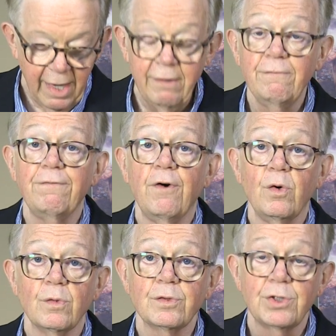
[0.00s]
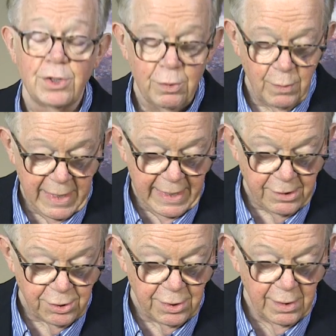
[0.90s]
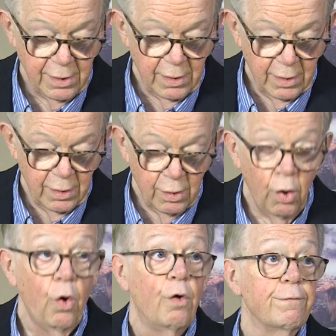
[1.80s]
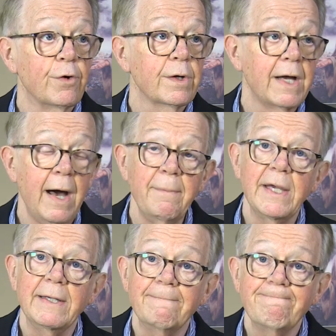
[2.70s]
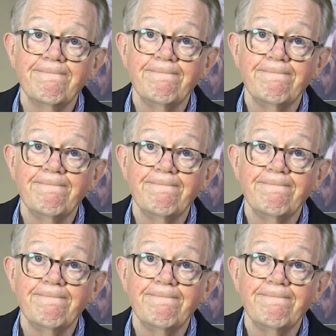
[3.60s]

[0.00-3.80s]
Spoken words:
unfolds to each overcoming.